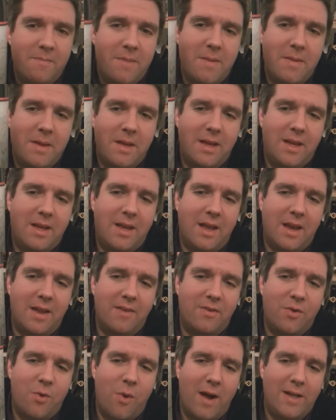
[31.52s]
kind
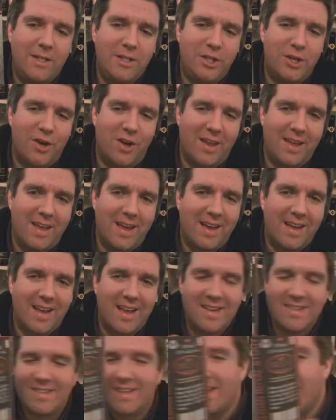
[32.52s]
of quite jolly, I guess.